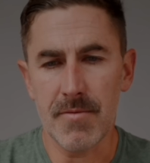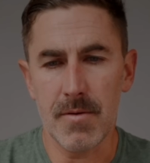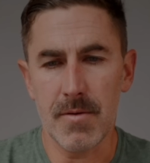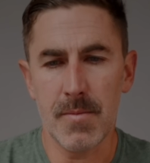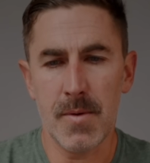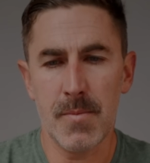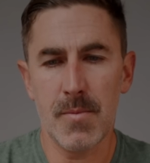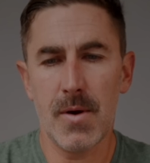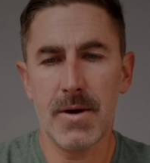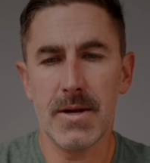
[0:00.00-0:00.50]
I
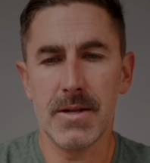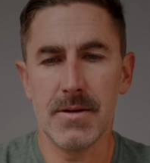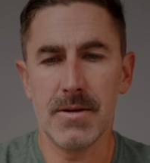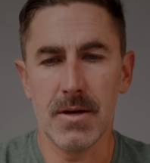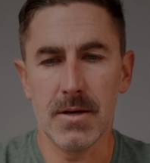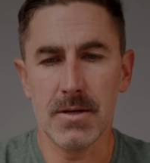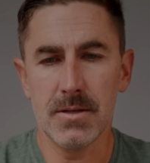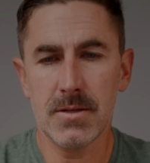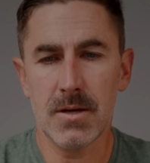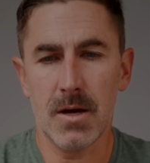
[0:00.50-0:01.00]
remember right, it
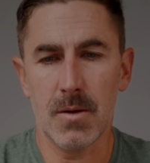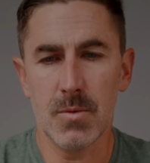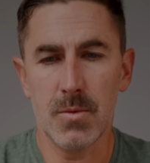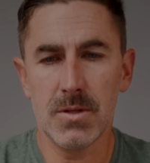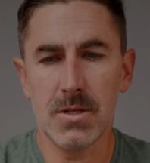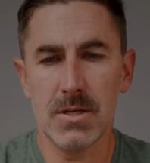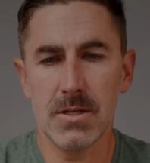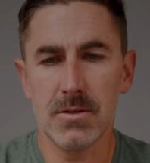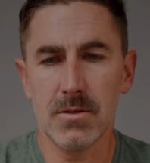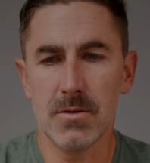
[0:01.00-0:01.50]
does come with
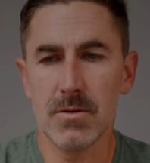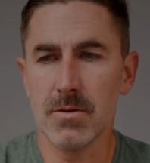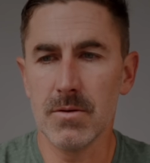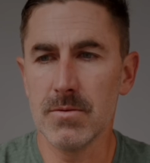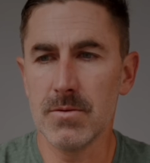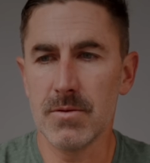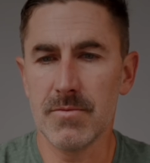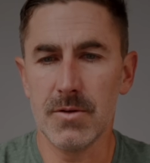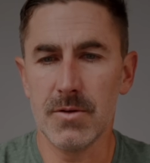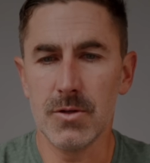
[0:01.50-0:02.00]
these little
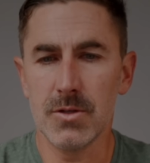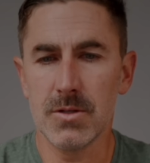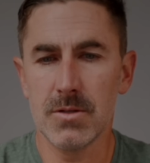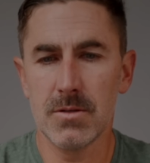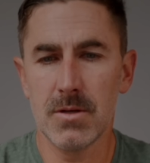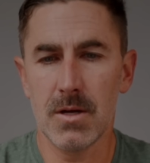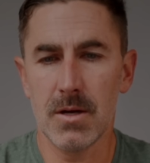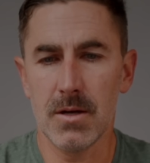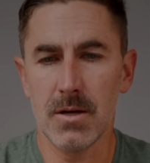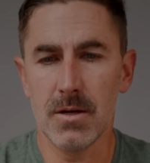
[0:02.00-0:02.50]
diffusion
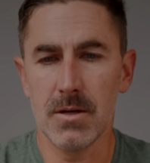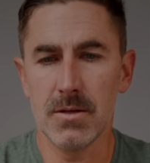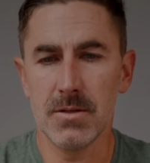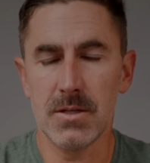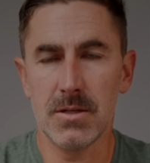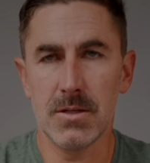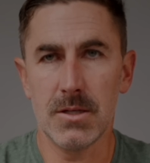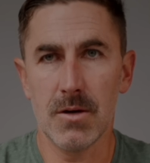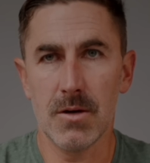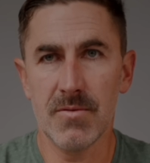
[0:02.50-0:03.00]
and
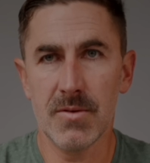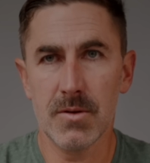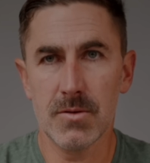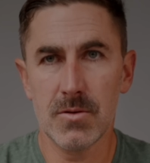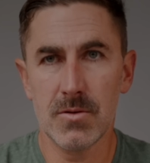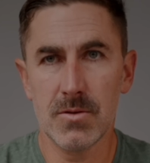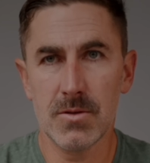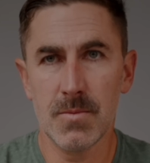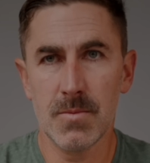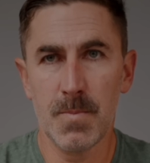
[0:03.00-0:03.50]
CTO
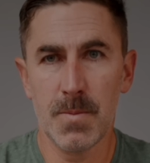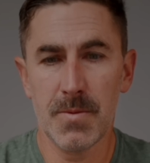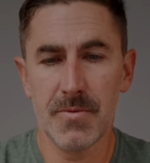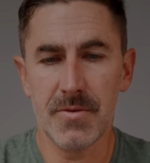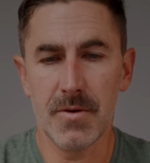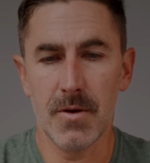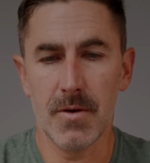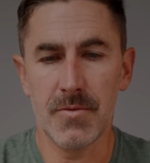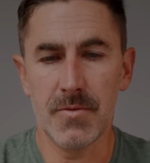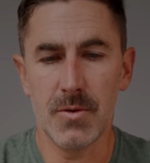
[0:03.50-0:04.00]
filters.
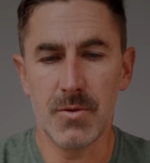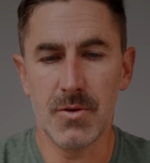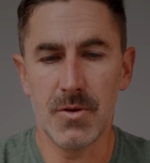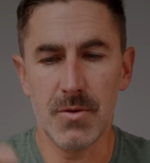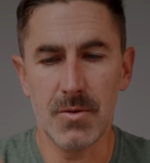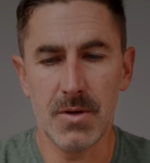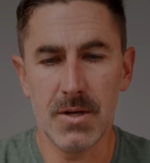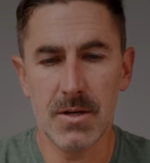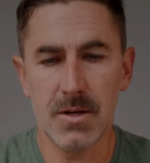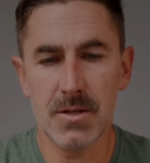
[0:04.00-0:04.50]
So if you do
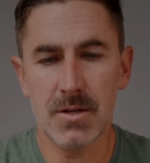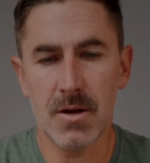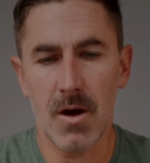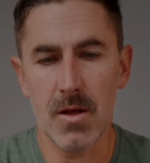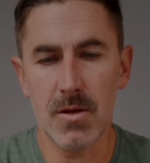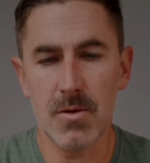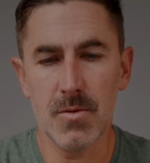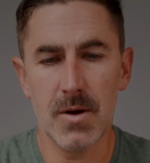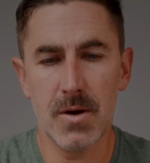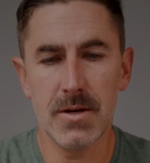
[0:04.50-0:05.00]
need a
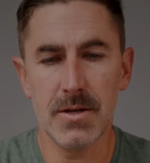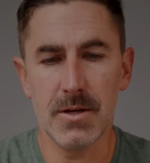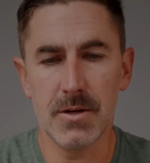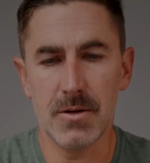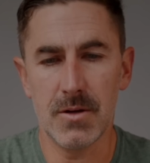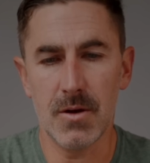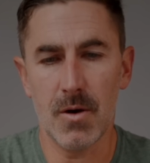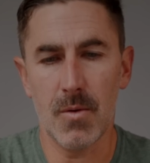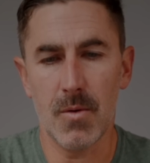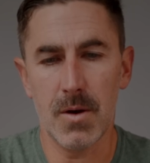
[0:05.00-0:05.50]
taller one and you
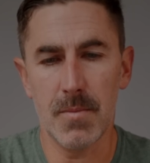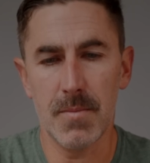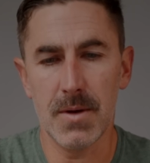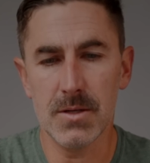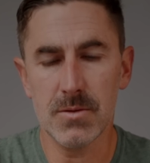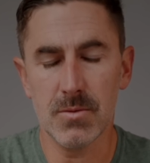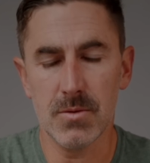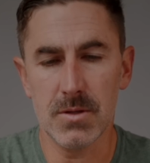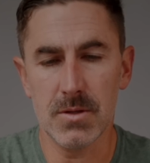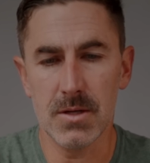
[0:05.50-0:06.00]
don't want to
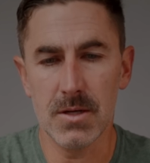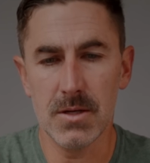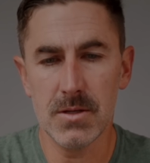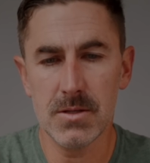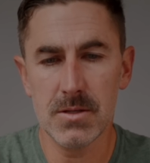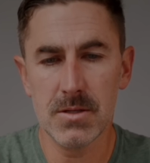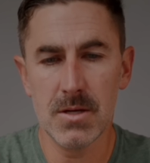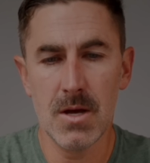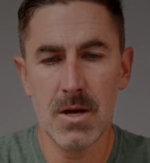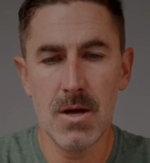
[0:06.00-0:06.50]
mess with
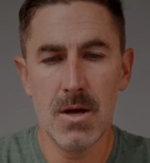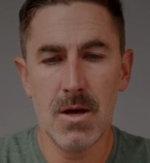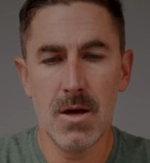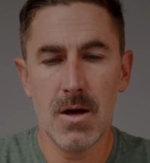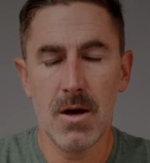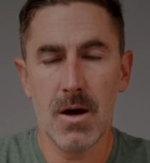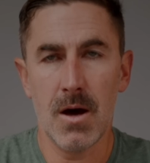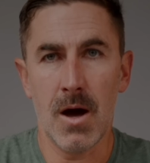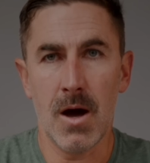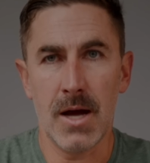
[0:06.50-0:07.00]
this,
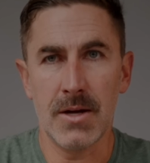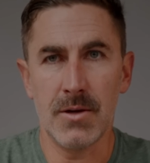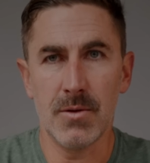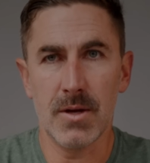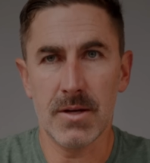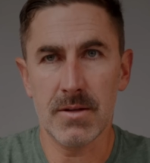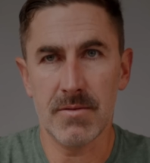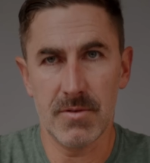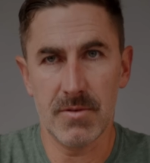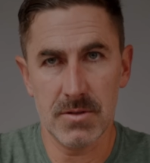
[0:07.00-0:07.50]
I do
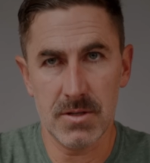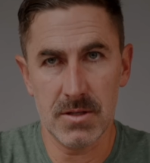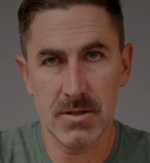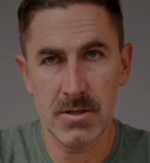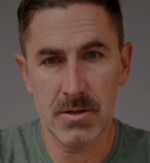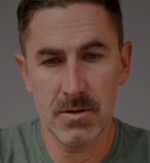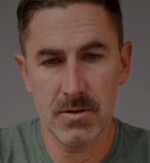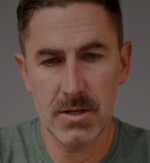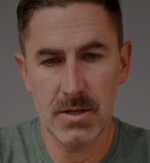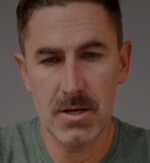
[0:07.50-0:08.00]
like the
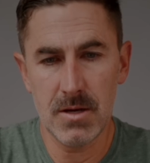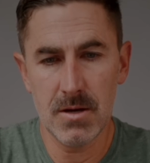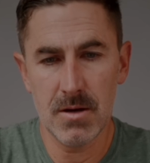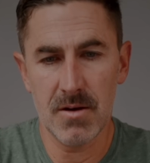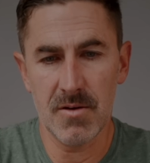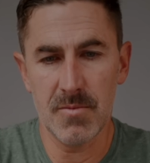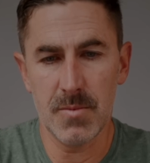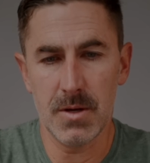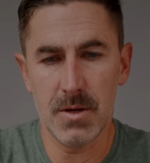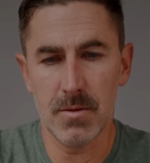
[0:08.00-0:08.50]
versatility
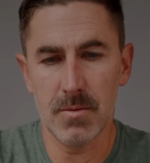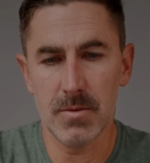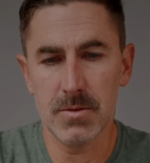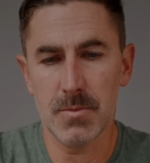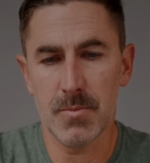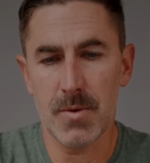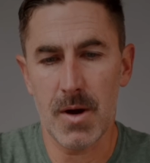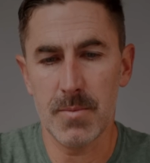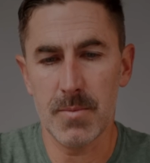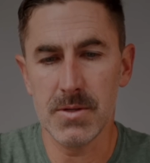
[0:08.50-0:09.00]
of being able to
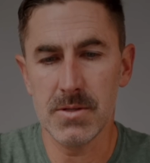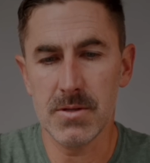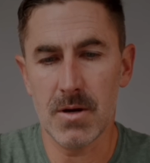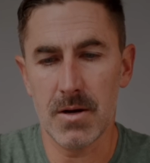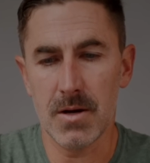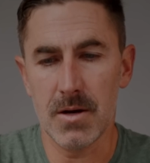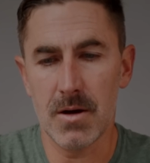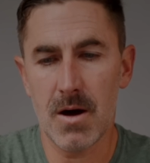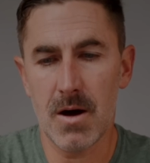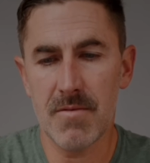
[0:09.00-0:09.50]
pop this on
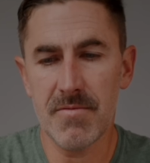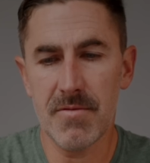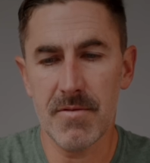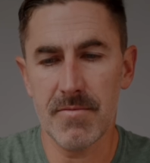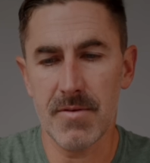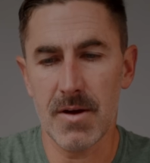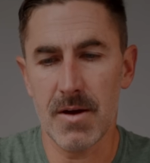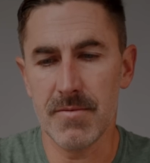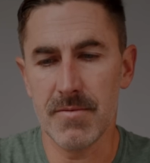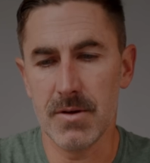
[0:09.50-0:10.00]
and off.
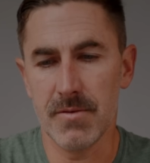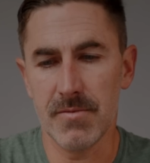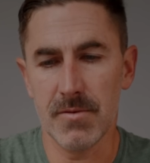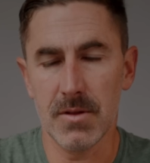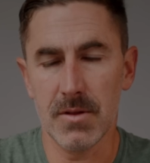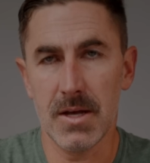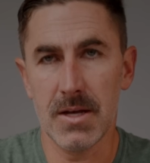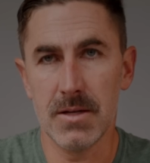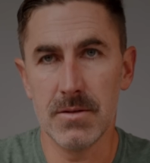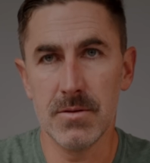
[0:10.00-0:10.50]
If I have a different
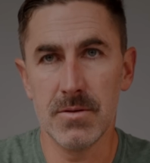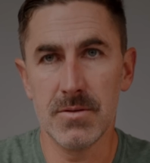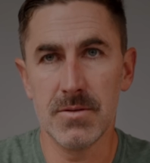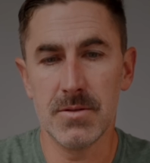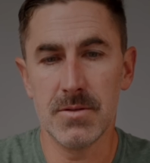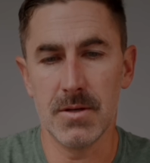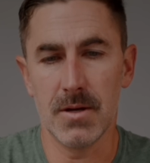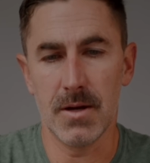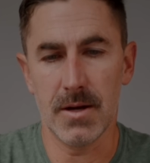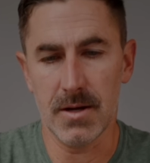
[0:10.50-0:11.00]
lens,
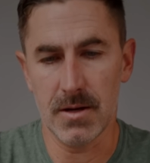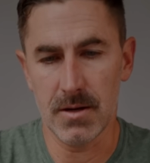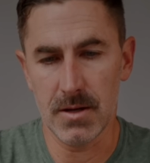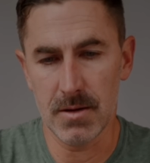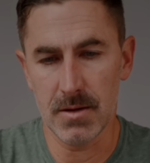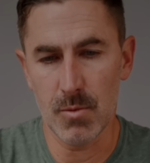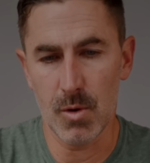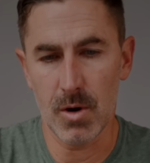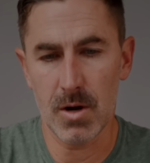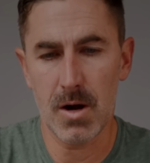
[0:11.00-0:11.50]
then I can get
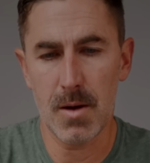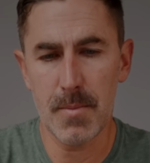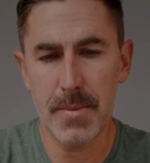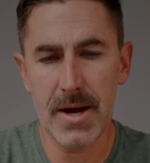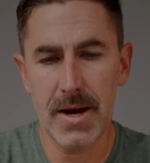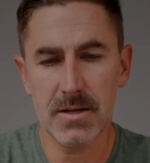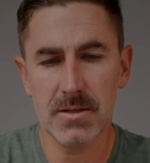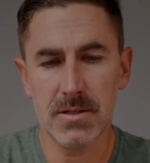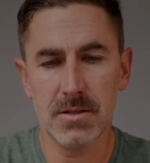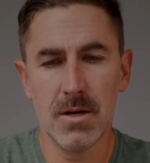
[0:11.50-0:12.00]
more
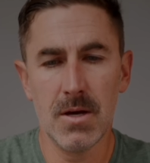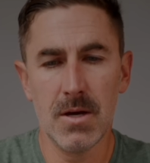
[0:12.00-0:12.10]
compact.